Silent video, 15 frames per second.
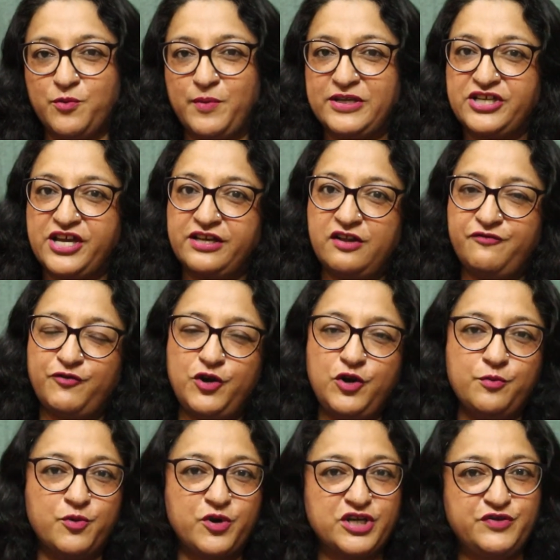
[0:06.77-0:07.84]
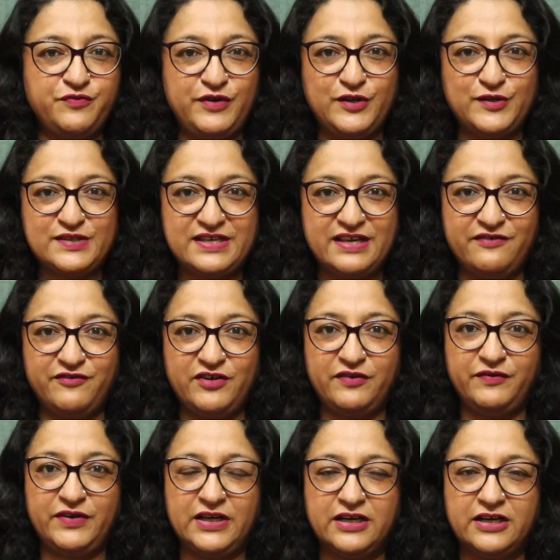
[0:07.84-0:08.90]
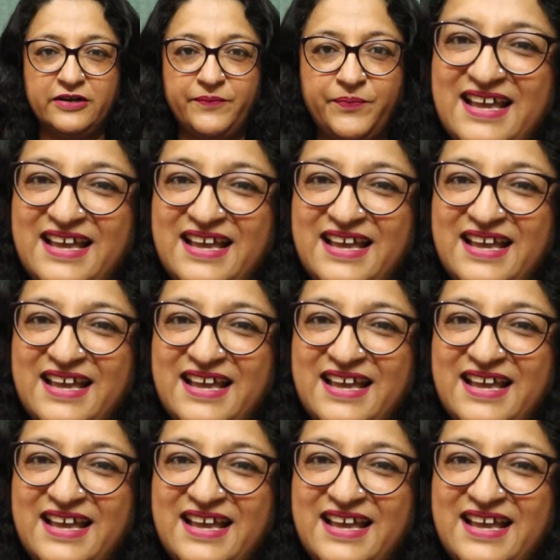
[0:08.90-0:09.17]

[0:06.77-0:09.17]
to my channel for new bookish videos every week.